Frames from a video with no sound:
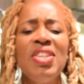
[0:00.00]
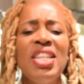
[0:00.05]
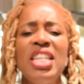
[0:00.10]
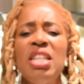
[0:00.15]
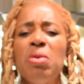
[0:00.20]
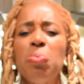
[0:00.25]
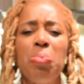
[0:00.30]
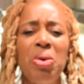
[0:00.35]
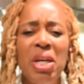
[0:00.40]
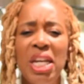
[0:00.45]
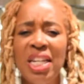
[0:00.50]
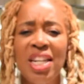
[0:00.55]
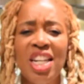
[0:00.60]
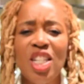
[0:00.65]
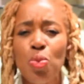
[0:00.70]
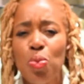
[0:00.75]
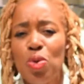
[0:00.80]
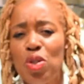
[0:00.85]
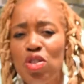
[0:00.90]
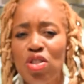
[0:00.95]
eating
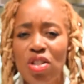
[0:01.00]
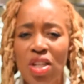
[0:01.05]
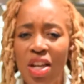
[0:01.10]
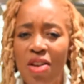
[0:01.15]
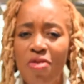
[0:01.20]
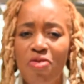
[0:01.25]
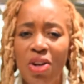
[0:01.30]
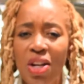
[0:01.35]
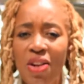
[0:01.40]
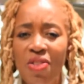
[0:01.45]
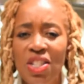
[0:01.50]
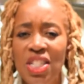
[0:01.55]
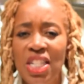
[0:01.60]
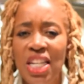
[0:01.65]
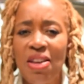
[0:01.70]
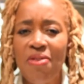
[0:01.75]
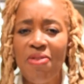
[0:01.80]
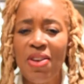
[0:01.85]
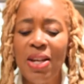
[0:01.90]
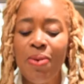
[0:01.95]
peanuts when you're sitting in front of the
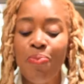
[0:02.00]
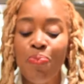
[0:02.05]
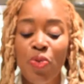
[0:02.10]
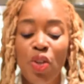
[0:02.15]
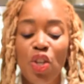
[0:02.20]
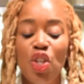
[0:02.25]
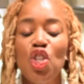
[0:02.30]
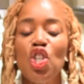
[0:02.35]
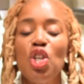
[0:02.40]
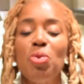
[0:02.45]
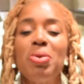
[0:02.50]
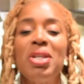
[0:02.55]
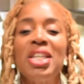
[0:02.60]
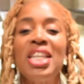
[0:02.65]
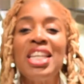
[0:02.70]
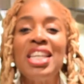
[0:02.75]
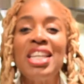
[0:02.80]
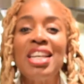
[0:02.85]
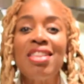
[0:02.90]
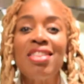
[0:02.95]
T V, you could be
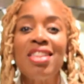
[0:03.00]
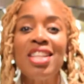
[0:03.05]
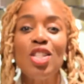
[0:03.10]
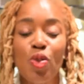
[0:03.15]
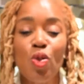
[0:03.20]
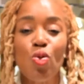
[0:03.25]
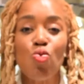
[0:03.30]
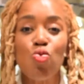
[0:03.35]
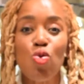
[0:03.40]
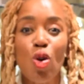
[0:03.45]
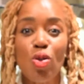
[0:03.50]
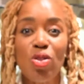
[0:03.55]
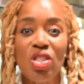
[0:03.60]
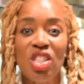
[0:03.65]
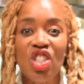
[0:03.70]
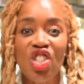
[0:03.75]
eating these roasted